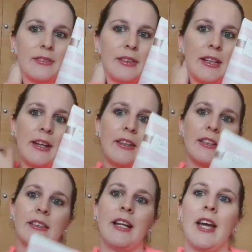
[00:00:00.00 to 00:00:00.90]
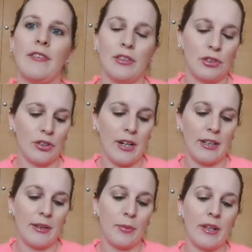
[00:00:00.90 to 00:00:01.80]
The others I haven't
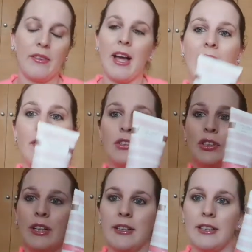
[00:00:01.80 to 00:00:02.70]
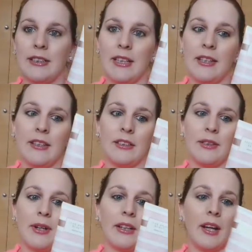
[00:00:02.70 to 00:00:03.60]
tried. Well, haven't tried this either, so
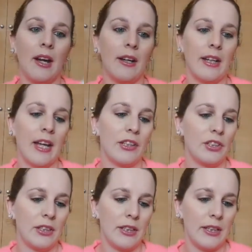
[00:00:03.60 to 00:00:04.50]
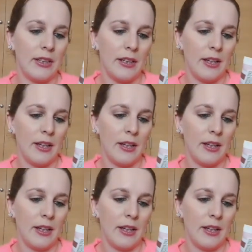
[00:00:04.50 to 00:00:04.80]
I can't actually